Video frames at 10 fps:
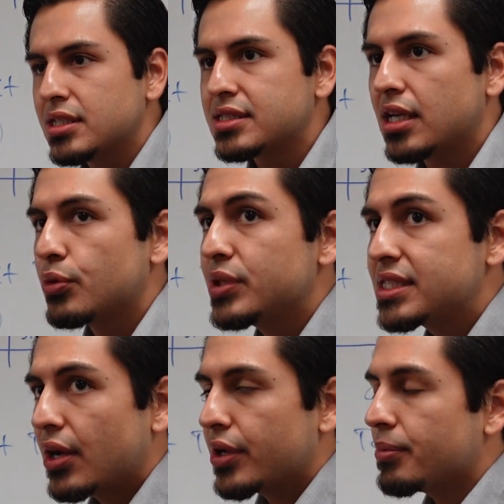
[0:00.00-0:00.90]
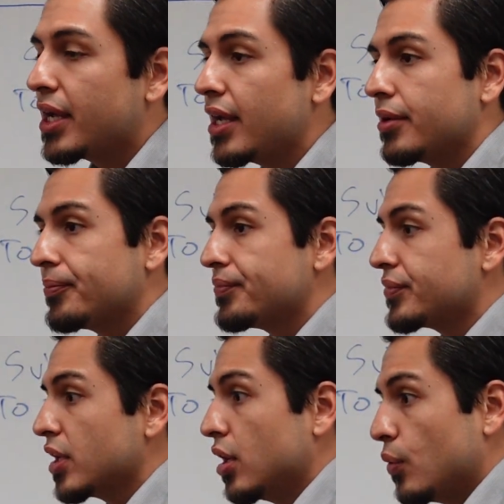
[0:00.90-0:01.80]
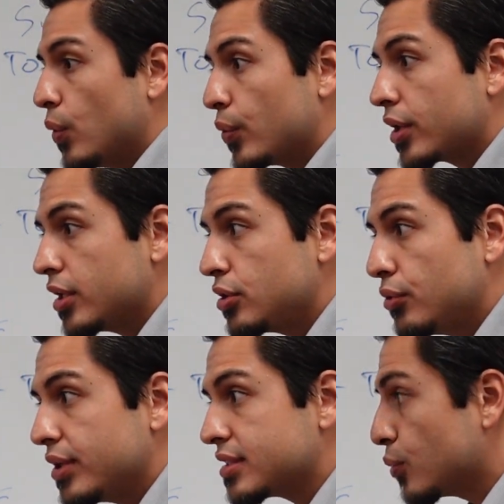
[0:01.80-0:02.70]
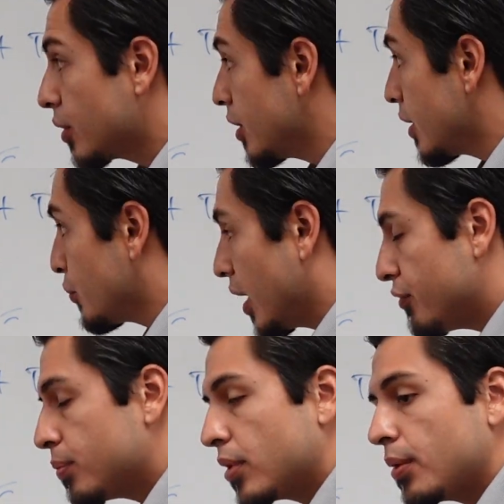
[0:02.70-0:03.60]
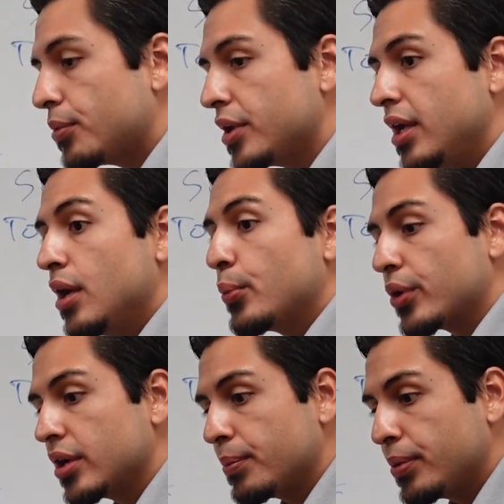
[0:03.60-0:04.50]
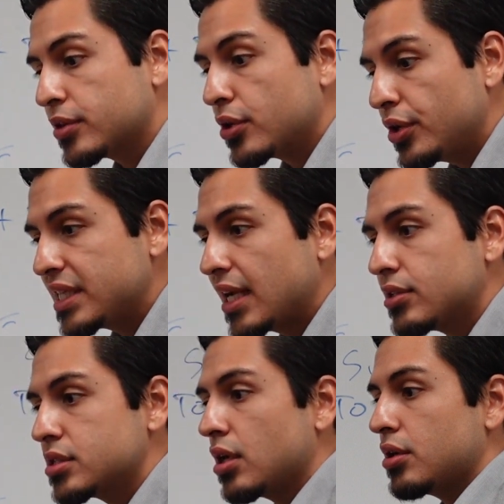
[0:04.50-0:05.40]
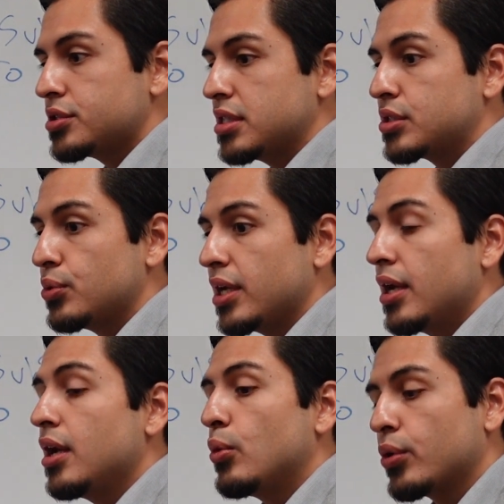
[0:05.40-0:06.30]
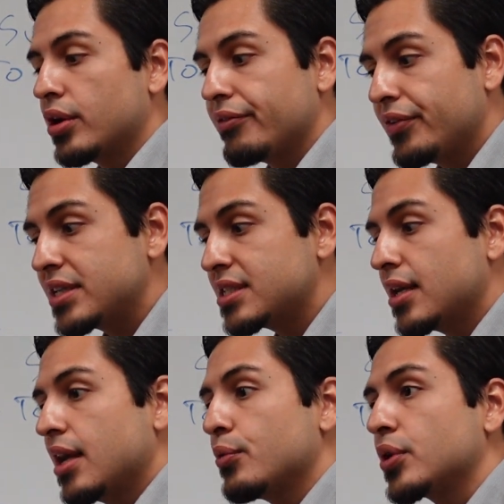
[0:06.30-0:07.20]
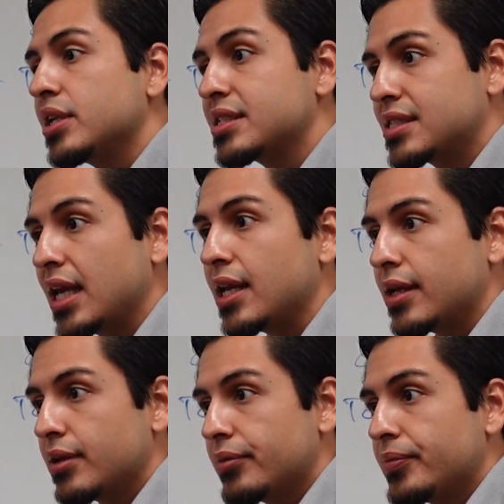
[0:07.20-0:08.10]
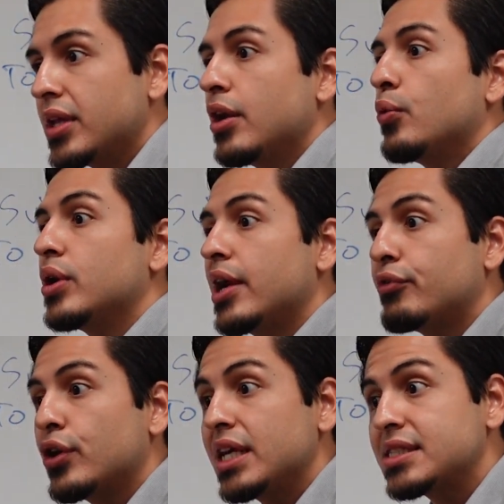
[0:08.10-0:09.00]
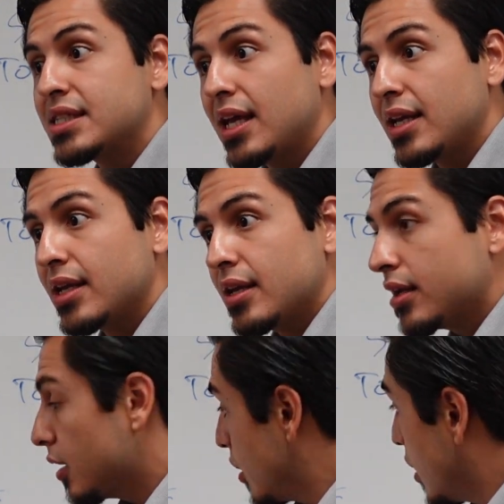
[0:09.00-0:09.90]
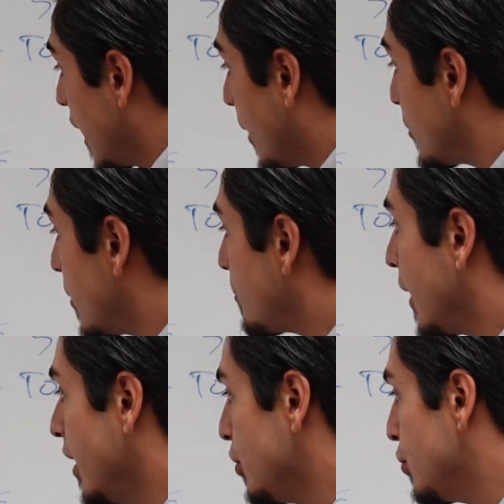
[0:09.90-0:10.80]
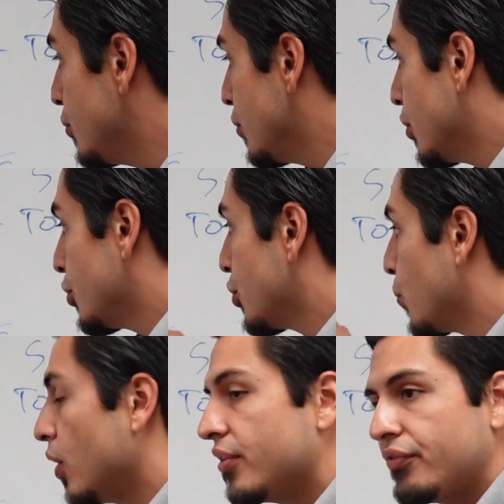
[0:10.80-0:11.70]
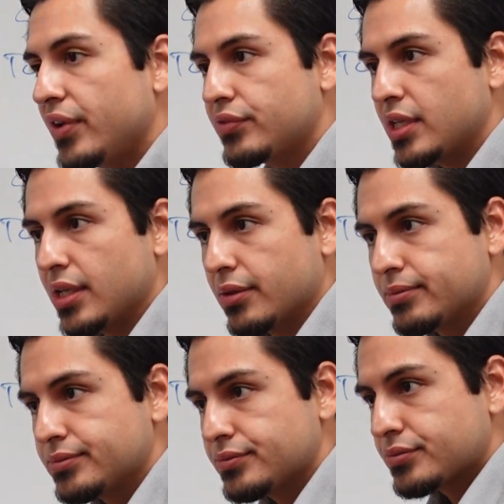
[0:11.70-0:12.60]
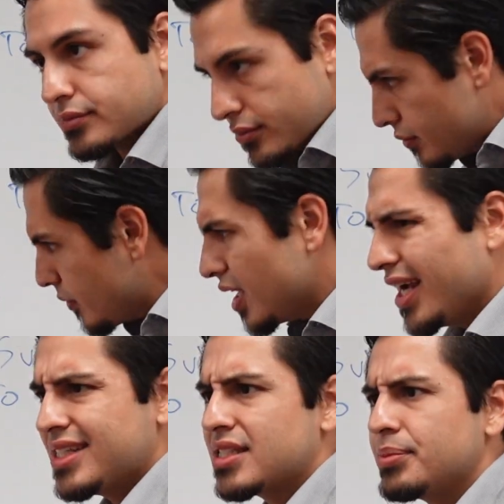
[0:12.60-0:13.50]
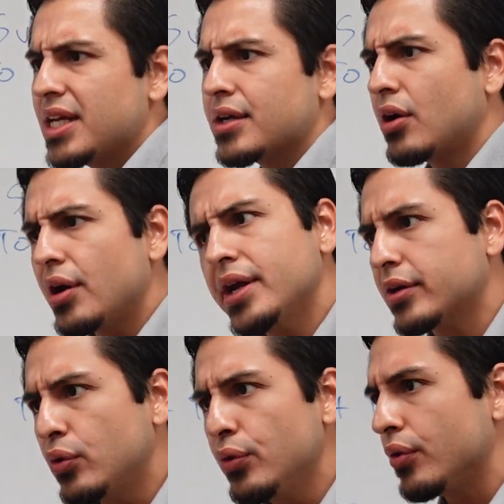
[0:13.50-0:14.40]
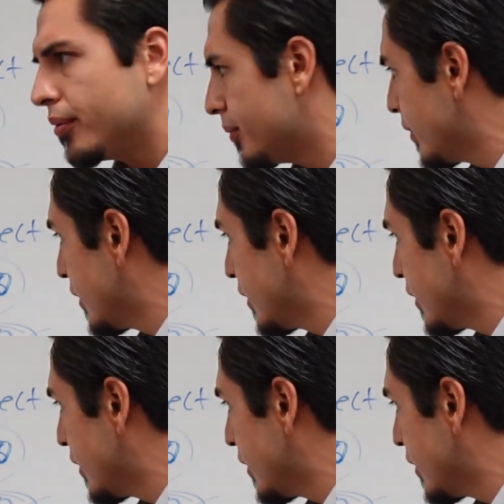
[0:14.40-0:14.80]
the seller, we tell him, hey, what we're going to do is we're going to grab your property, we're going to put $30,000 into it, we're going to fix it, and we're going to sell it. Whenever I sell it, I'm going to pay you your $150. He's going to be like, all right, cool.